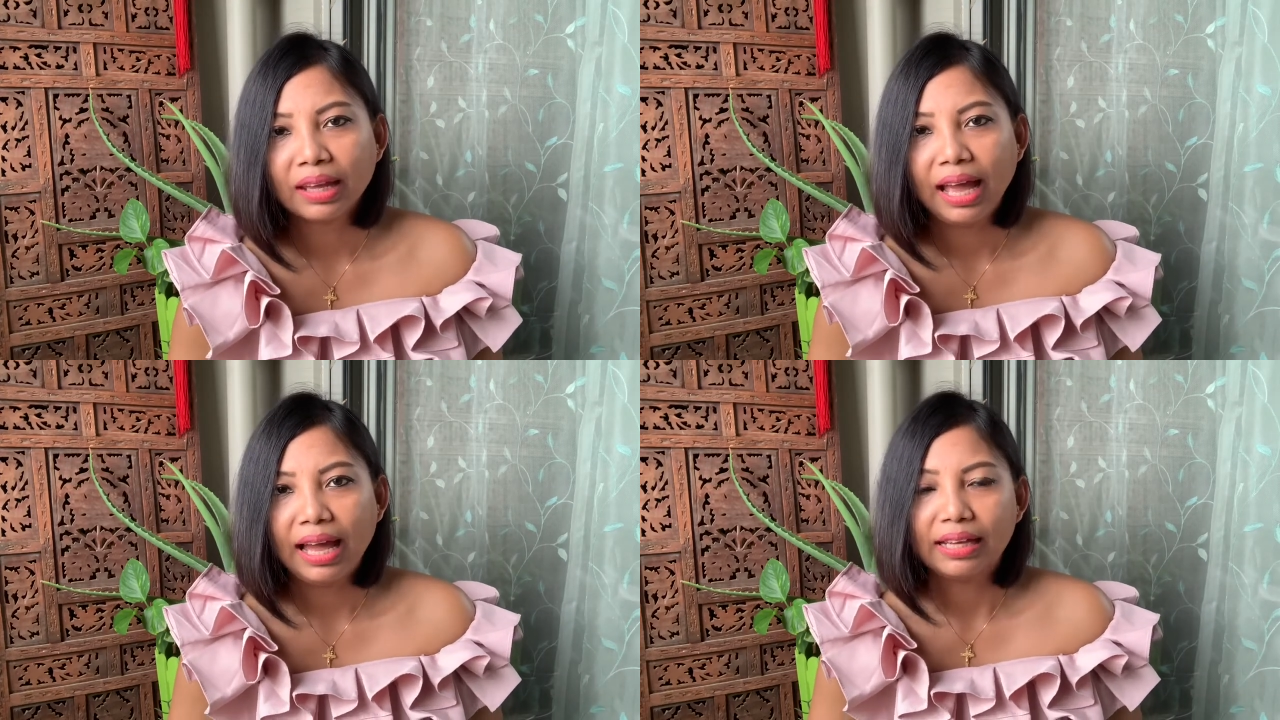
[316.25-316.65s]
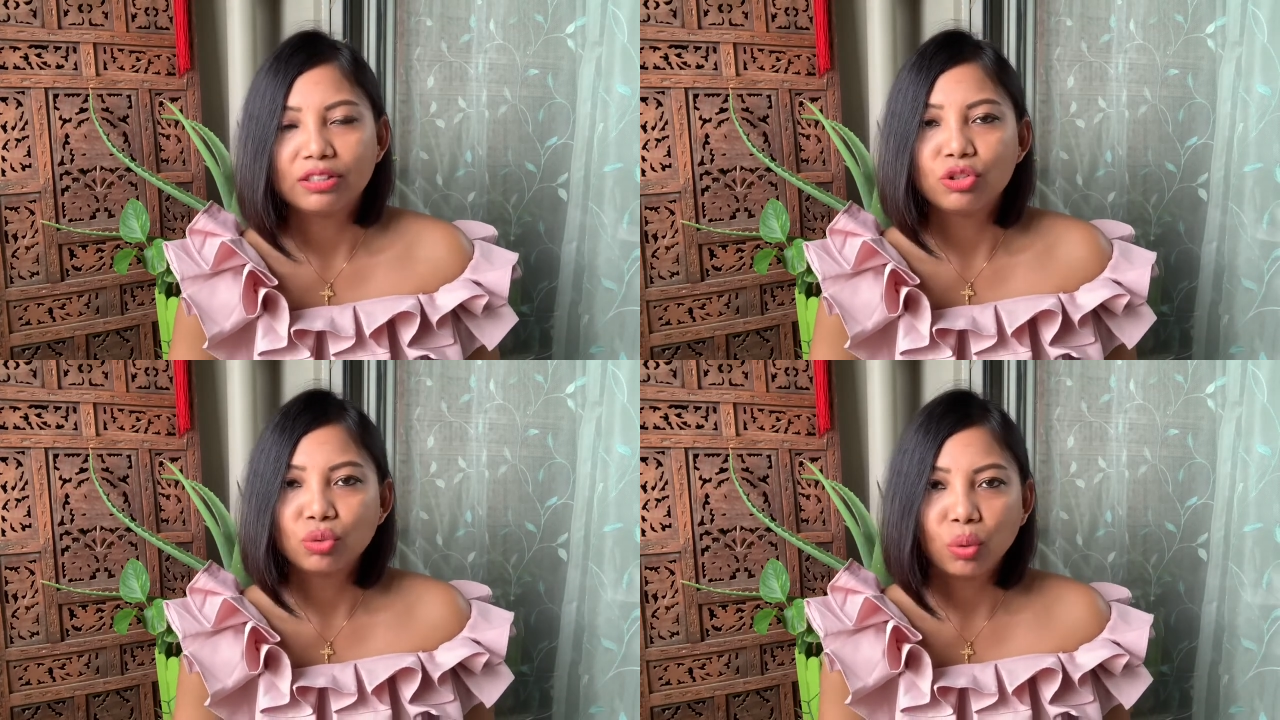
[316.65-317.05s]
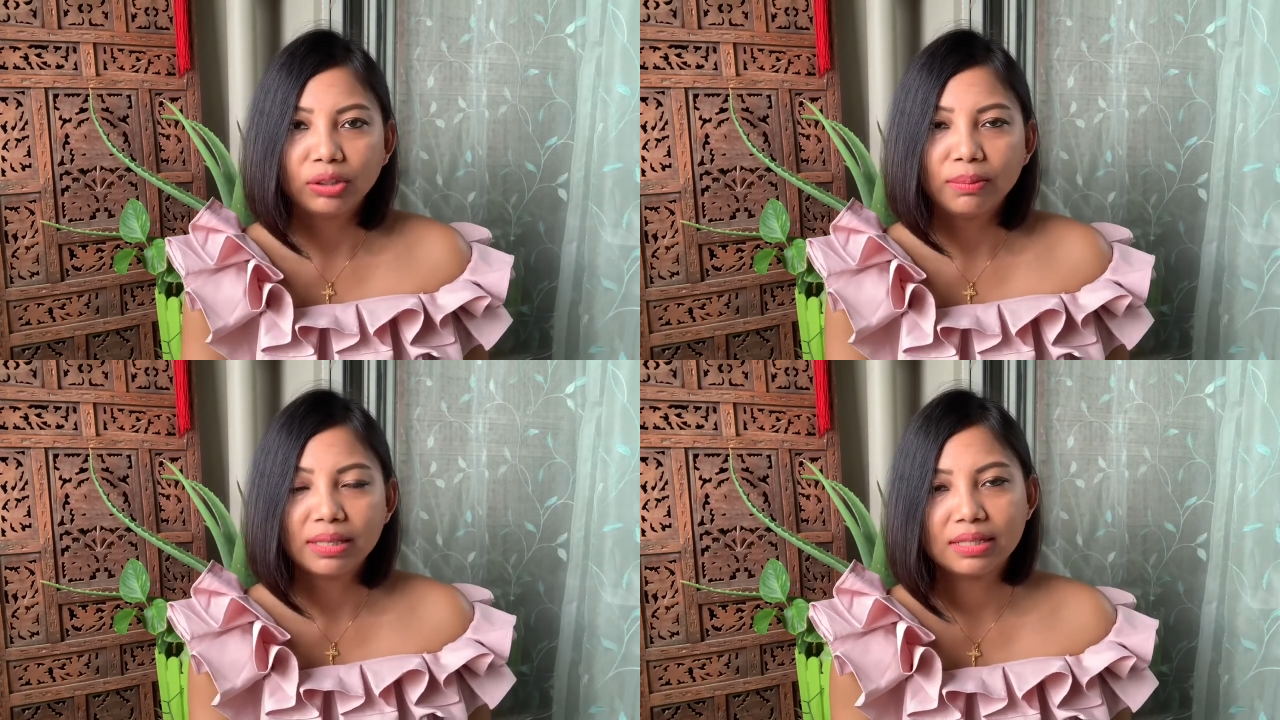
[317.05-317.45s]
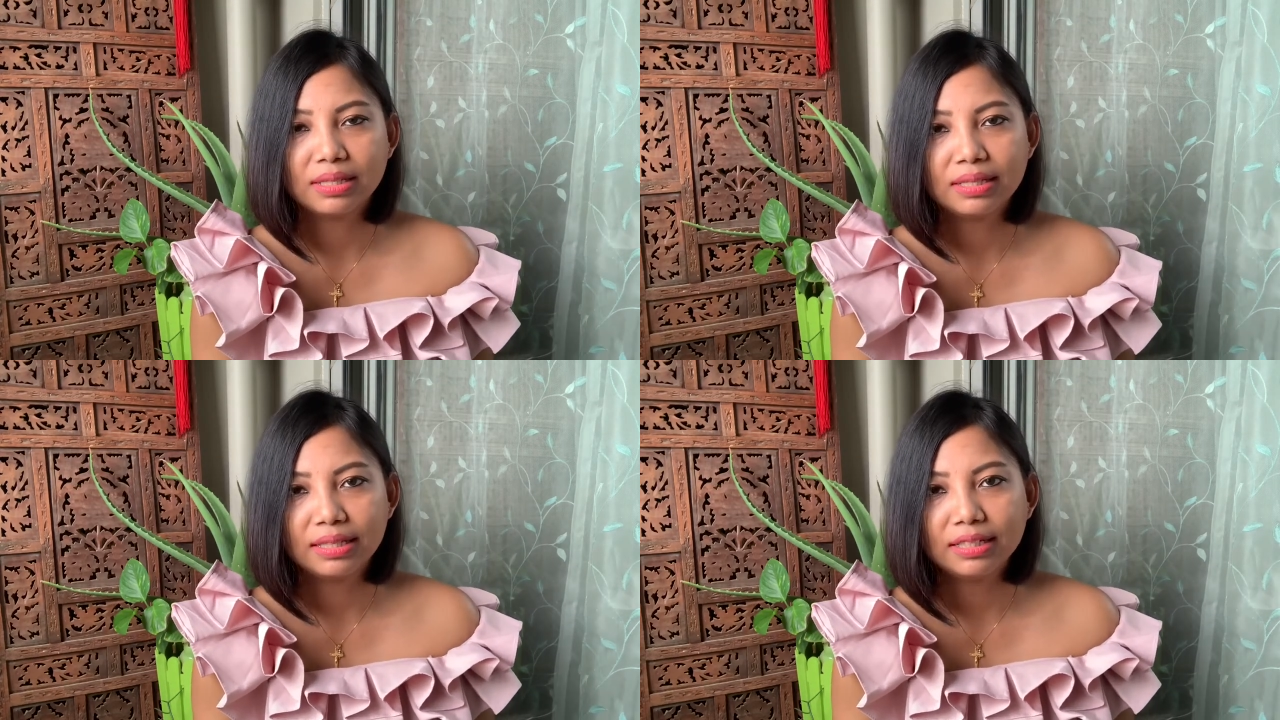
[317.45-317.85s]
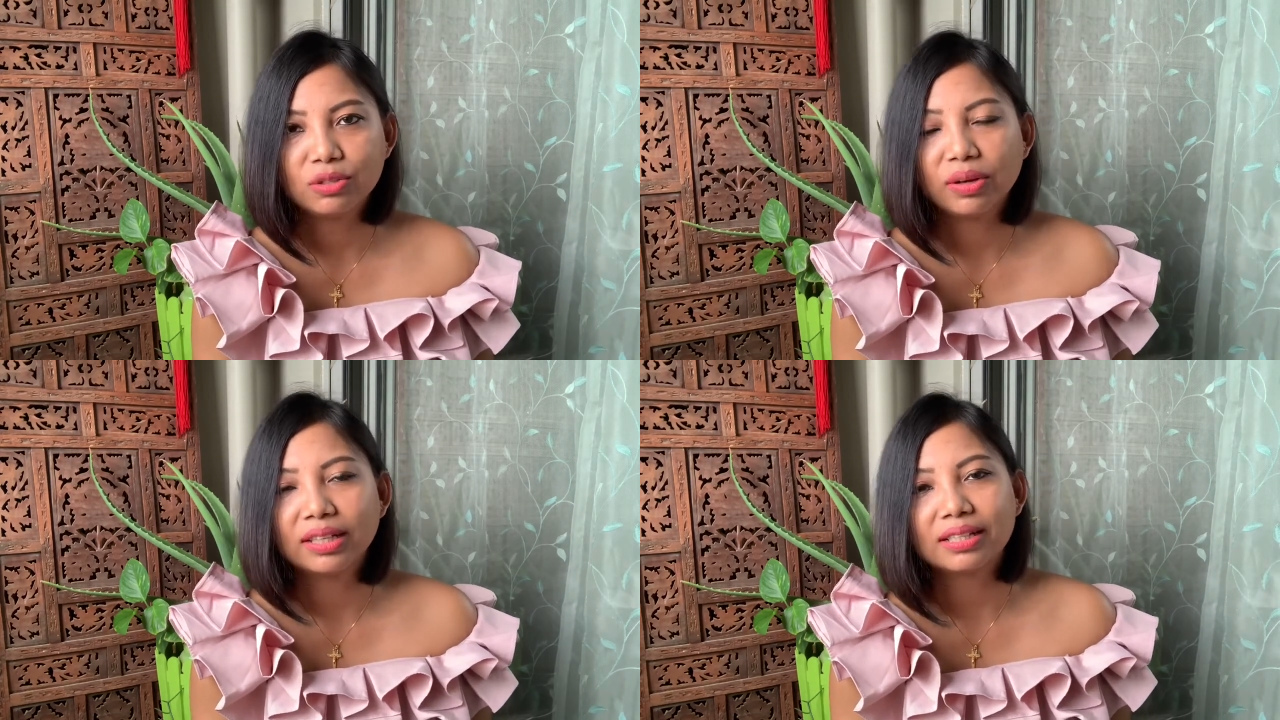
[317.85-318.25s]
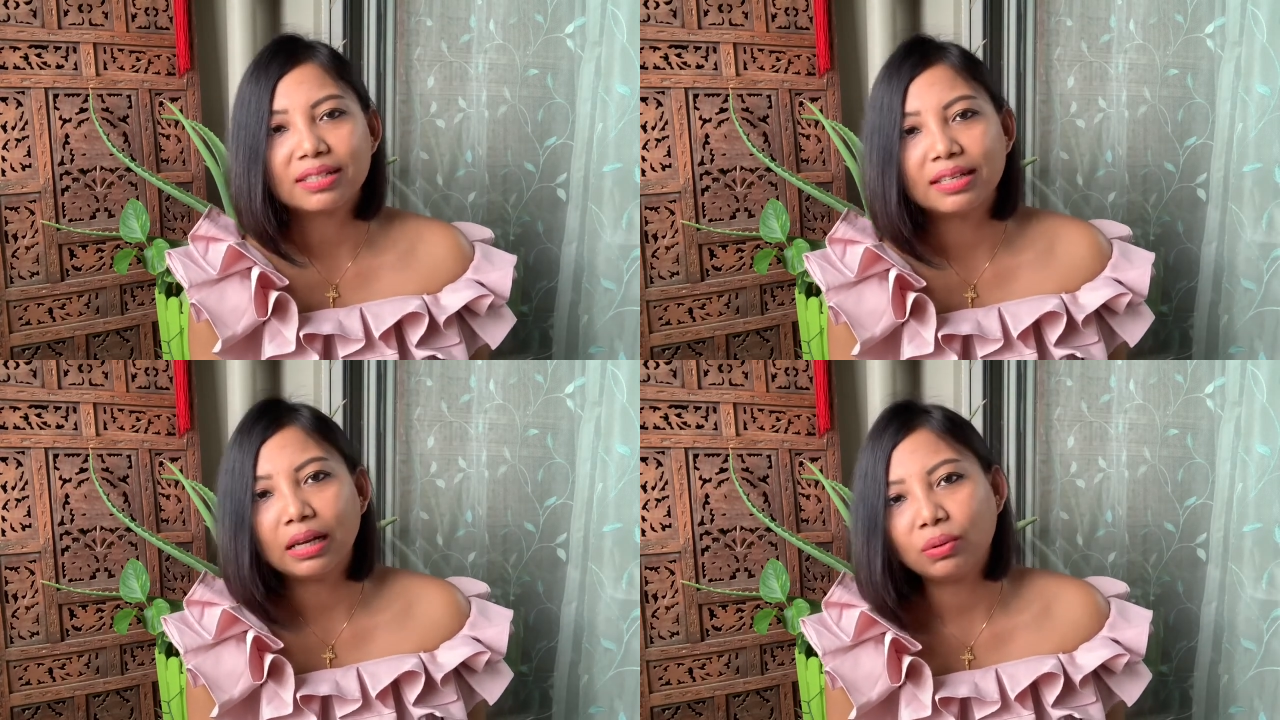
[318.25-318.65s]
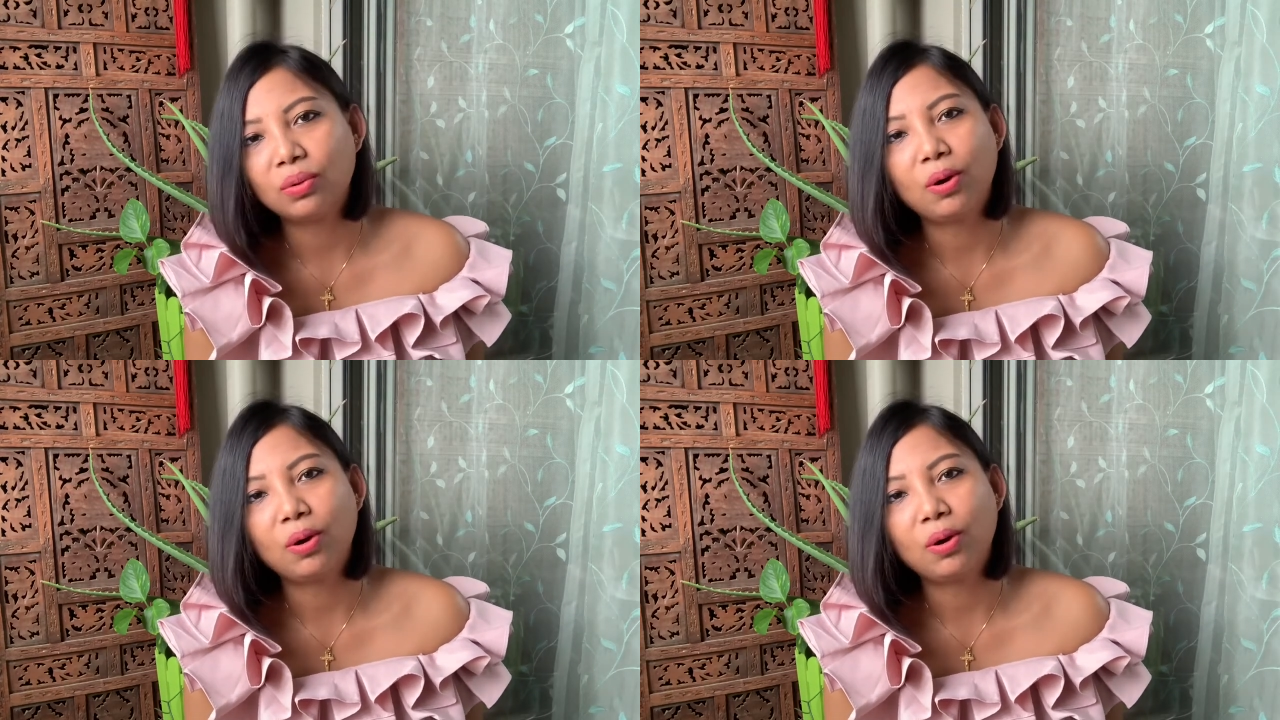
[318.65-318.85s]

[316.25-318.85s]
and soak the mustard seeds, whether it's yellow